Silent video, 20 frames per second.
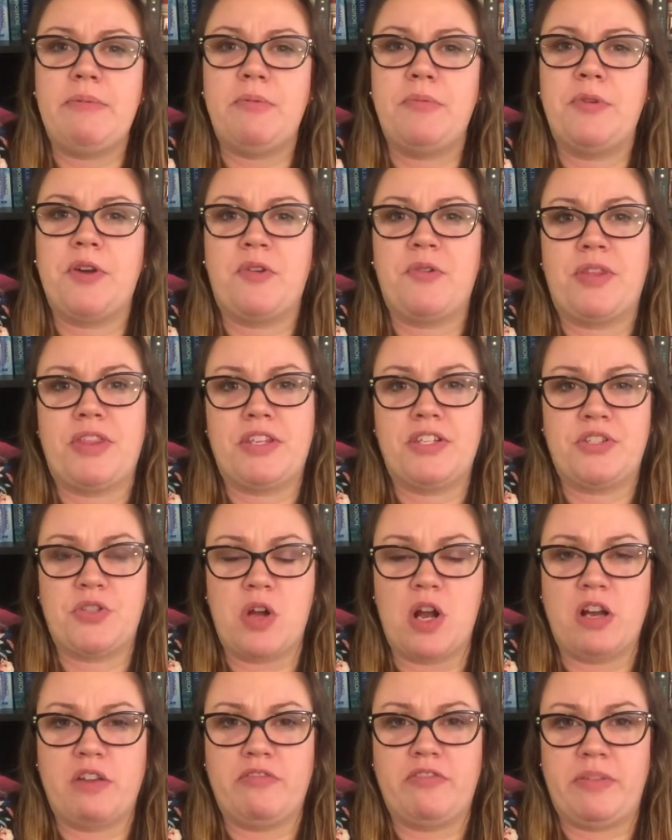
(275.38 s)
a book with a
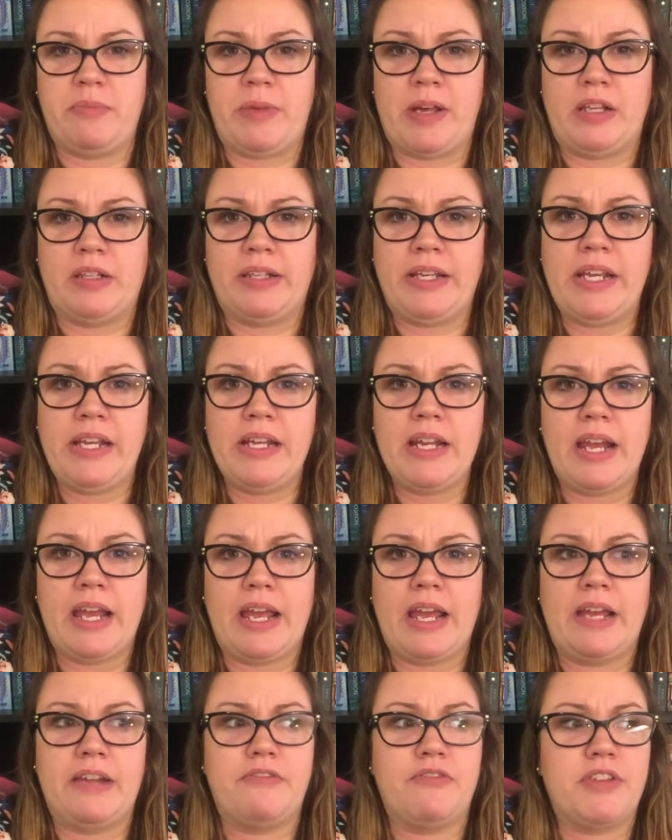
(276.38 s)
strong female lead,
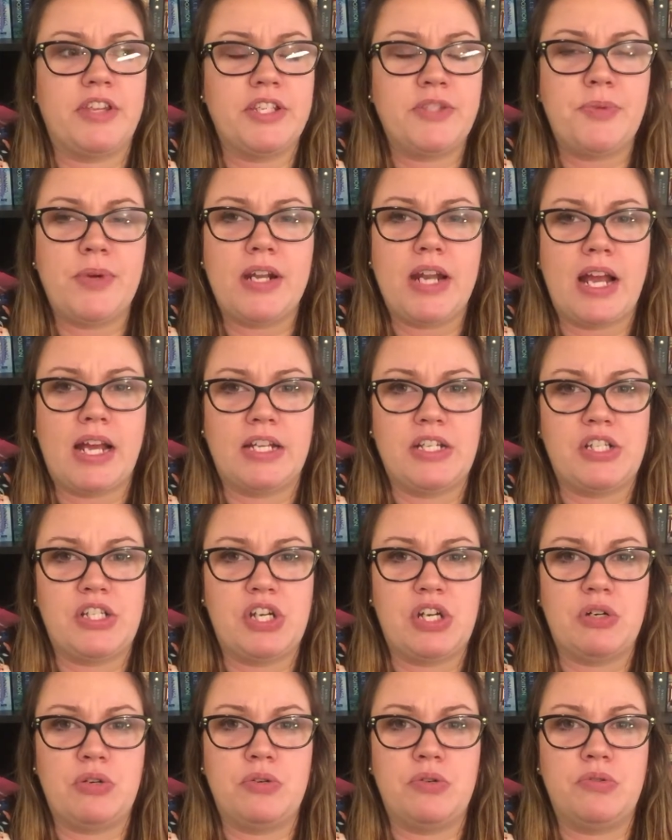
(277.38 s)
and for this one I
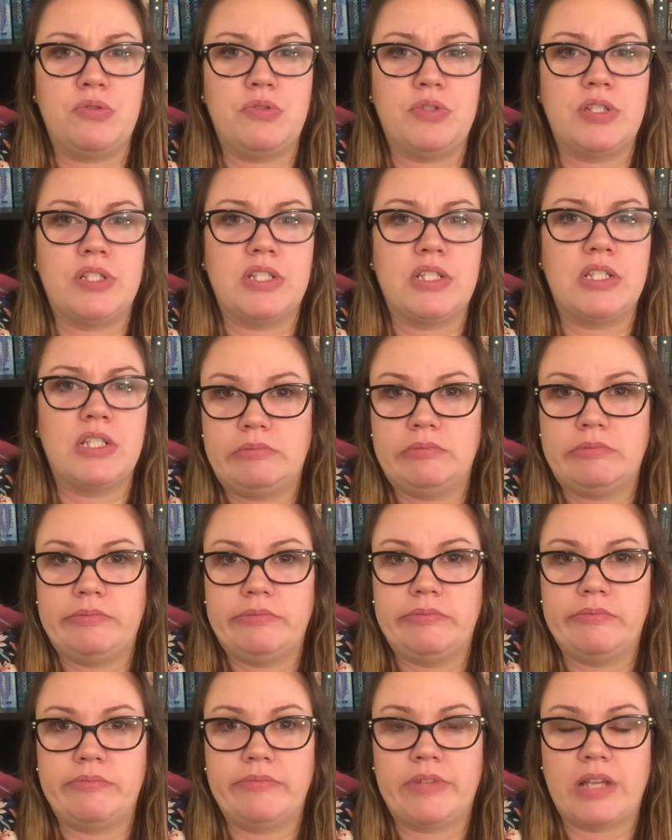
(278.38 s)
chose
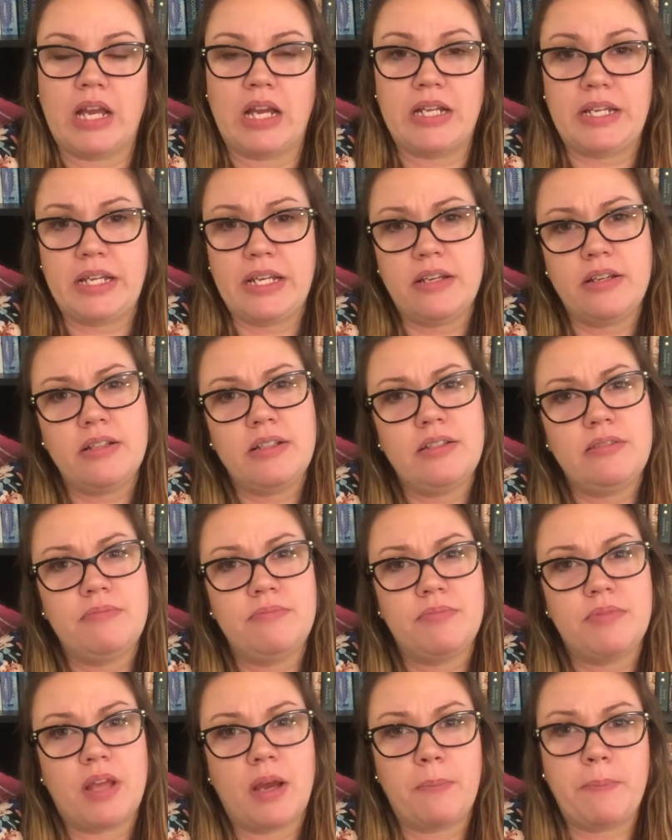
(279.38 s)
Anika?
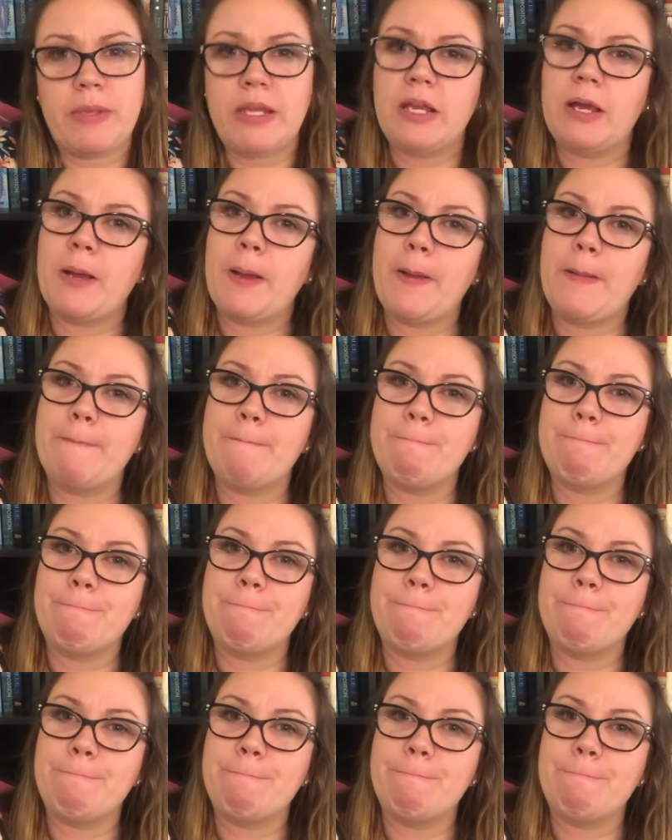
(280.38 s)
Amika?